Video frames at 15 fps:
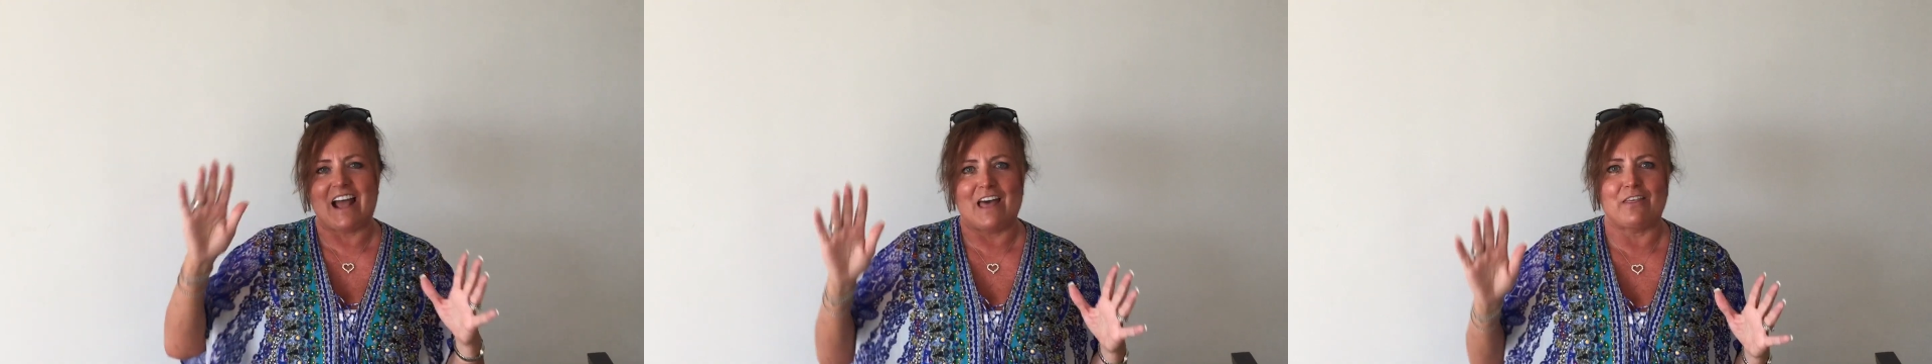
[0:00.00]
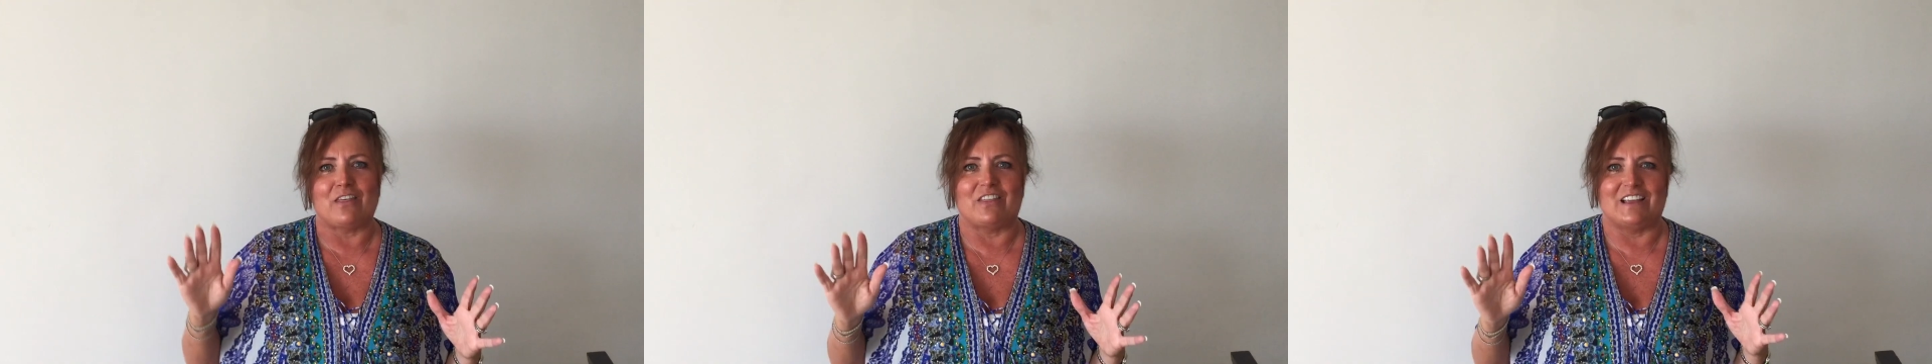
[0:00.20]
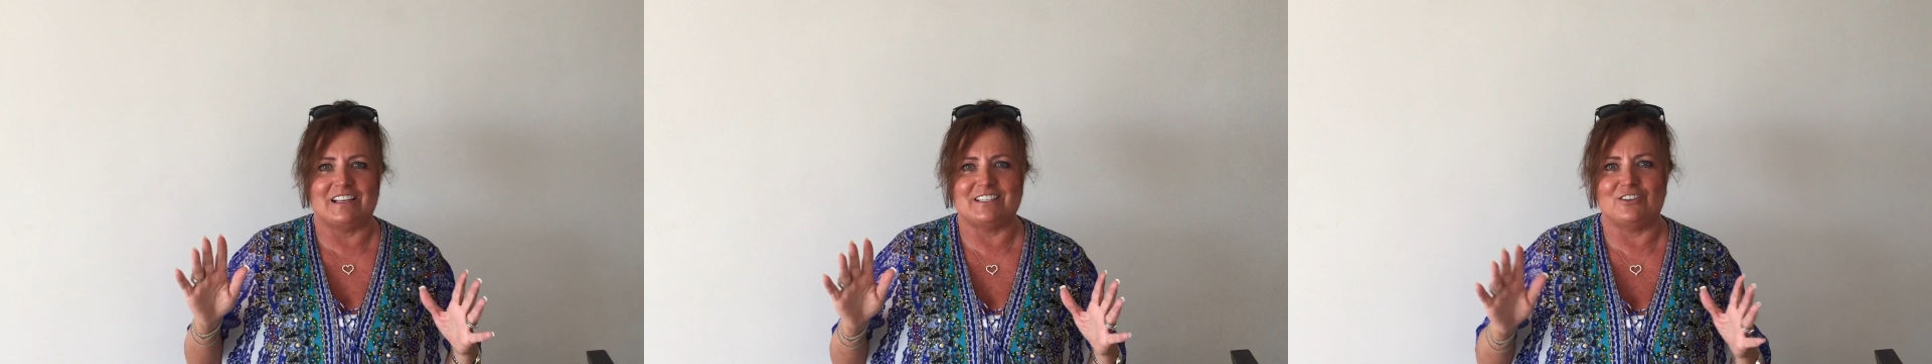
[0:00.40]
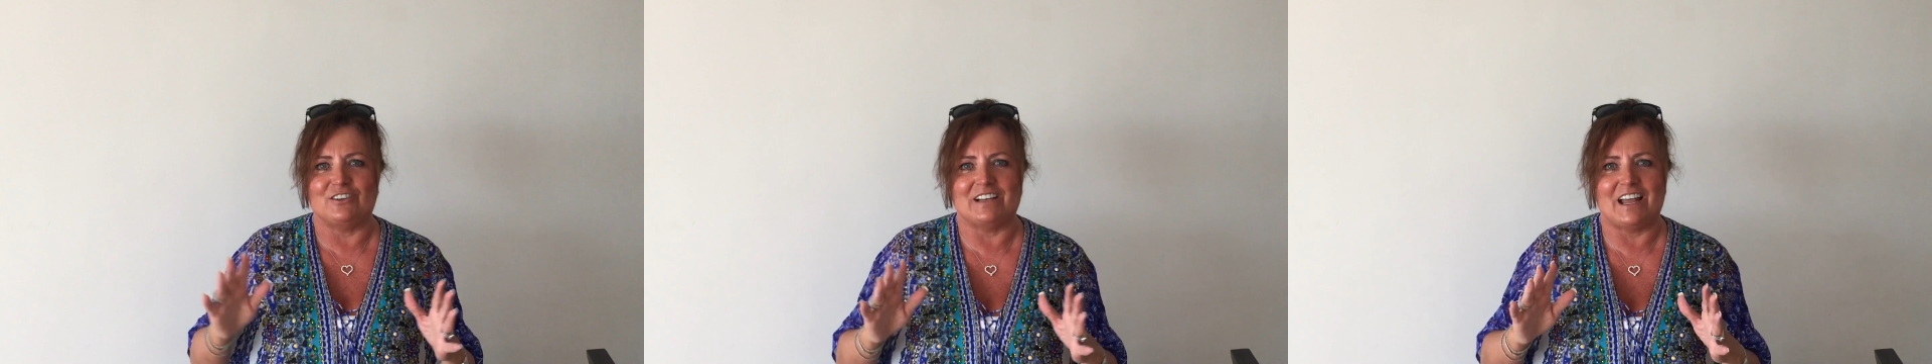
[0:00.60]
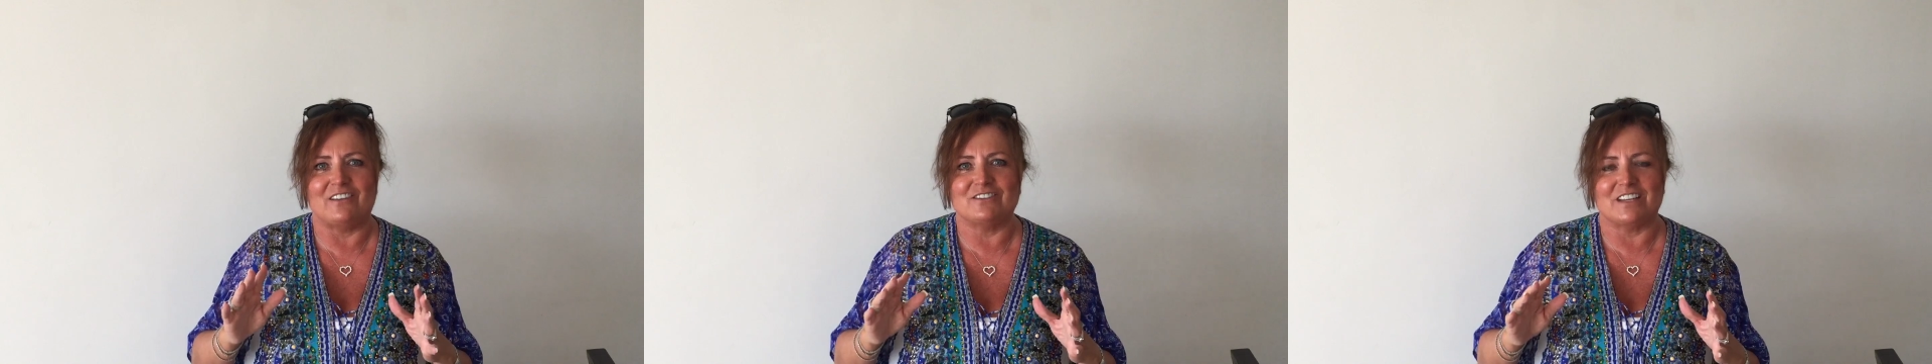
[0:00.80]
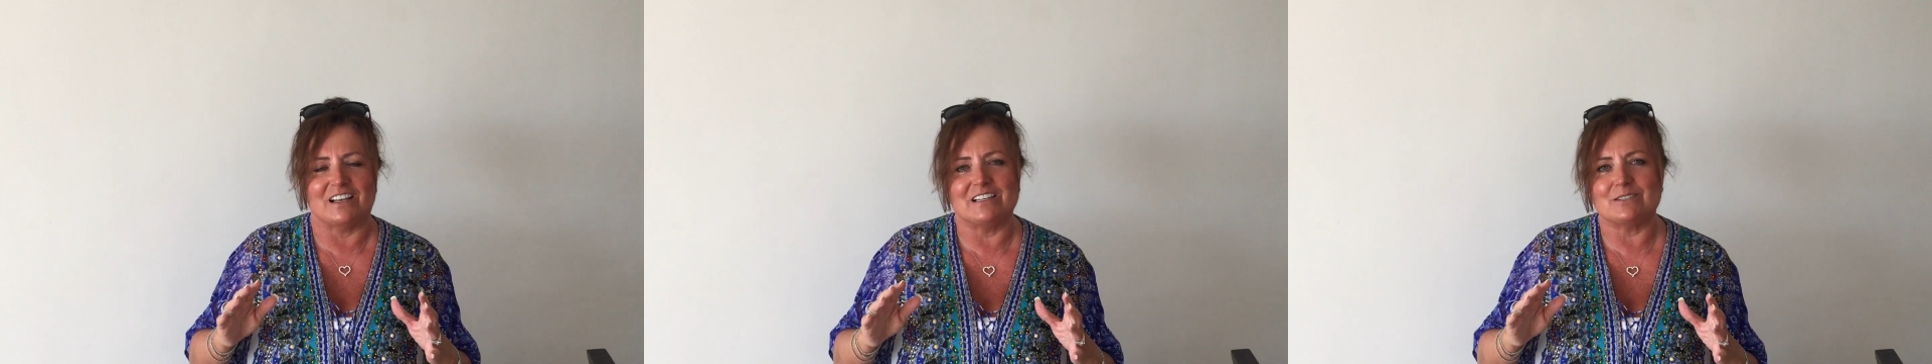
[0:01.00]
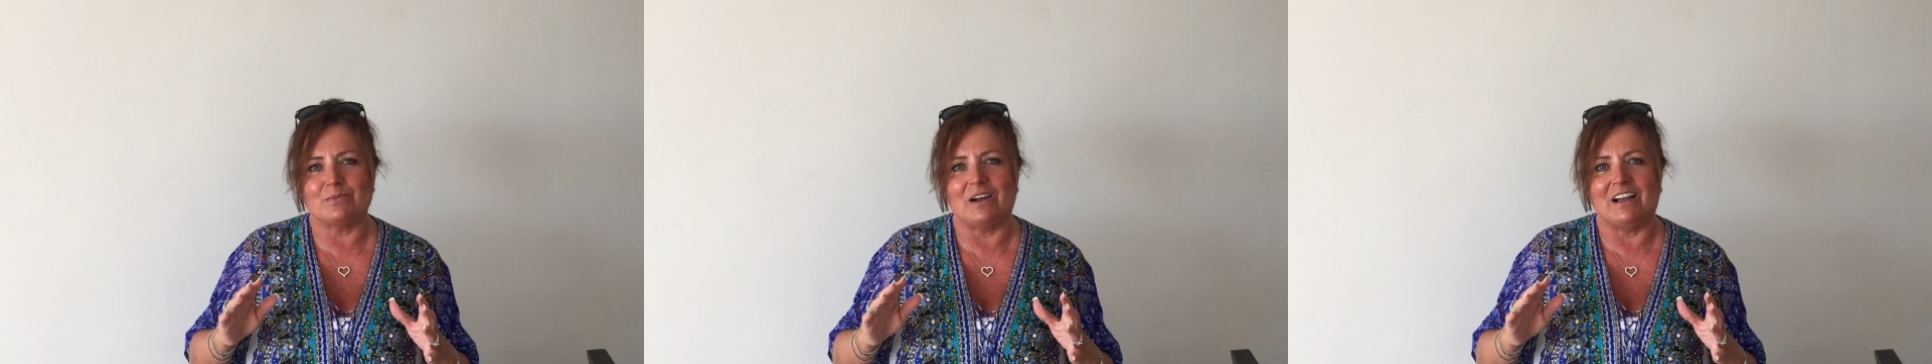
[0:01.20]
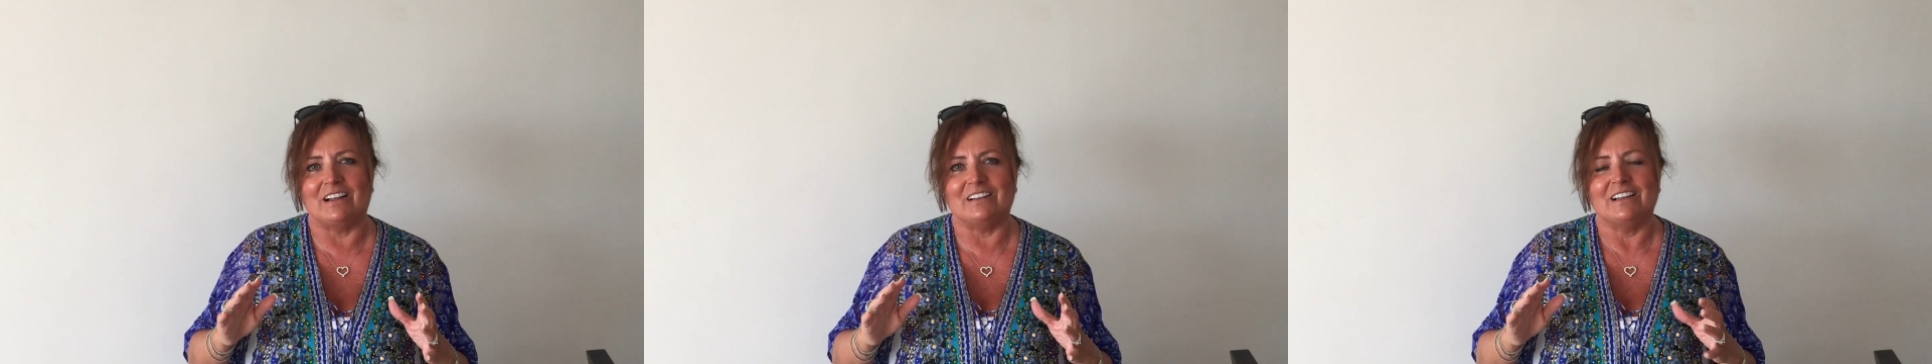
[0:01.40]
other things you can have done as
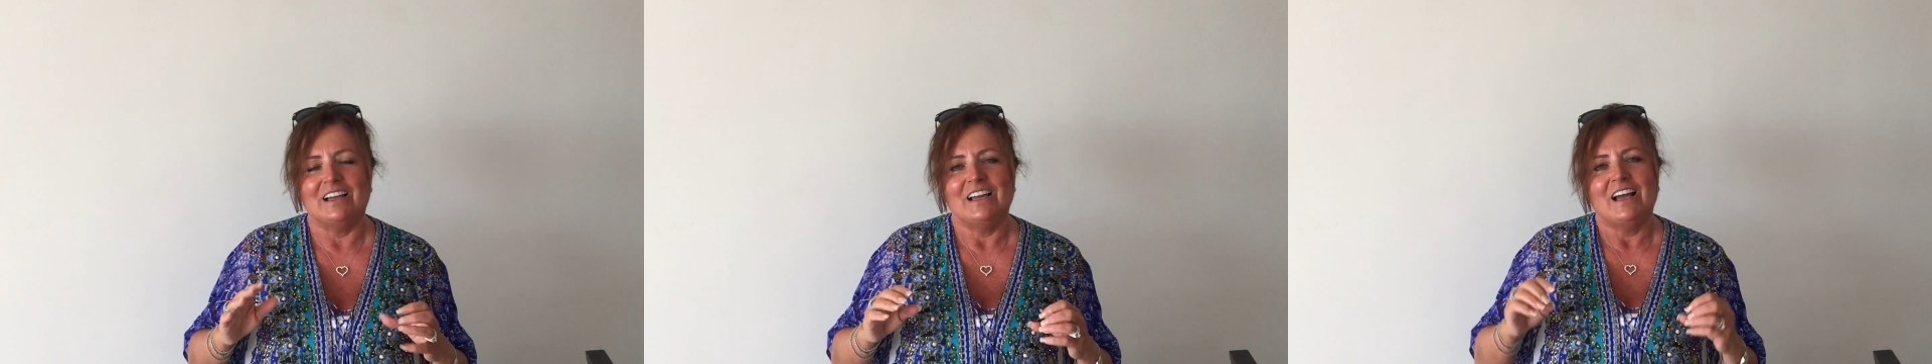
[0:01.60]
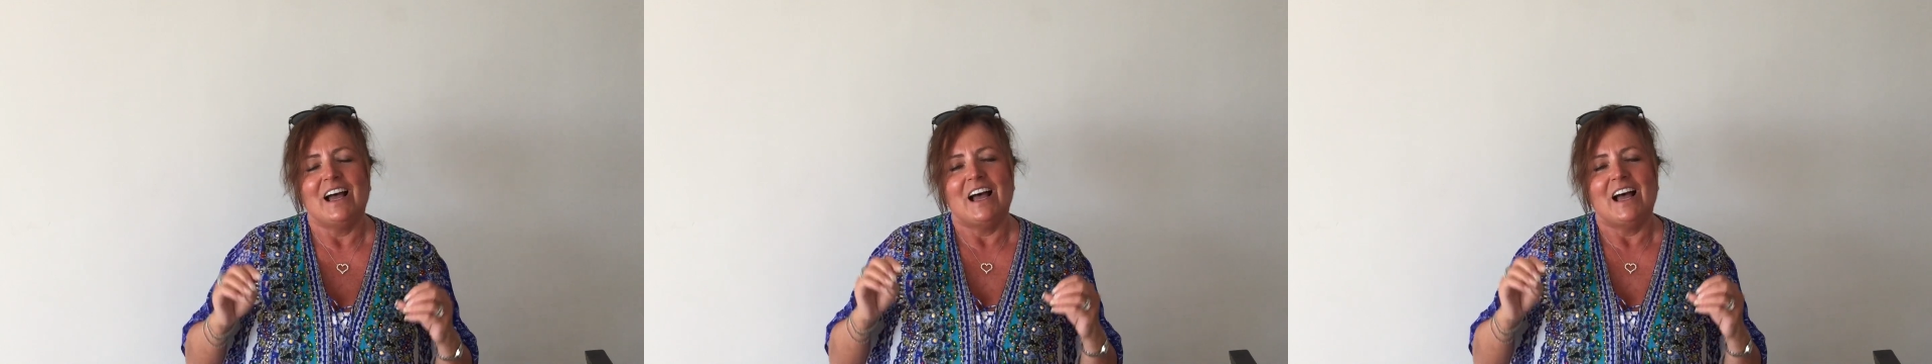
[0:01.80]
well.